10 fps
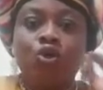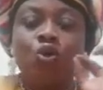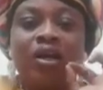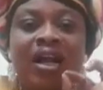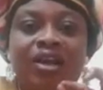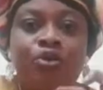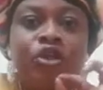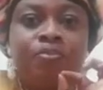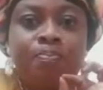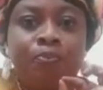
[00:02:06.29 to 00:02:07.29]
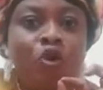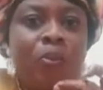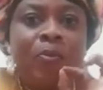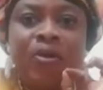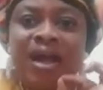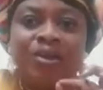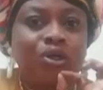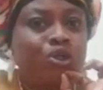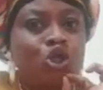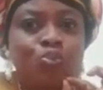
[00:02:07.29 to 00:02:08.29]
You people
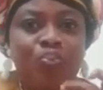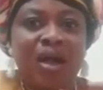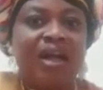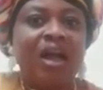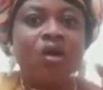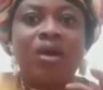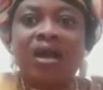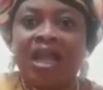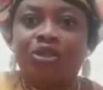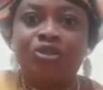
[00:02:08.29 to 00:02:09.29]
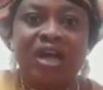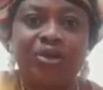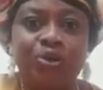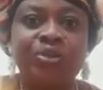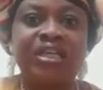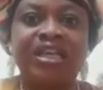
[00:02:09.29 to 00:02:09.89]
cannot just pack our Nigerian youth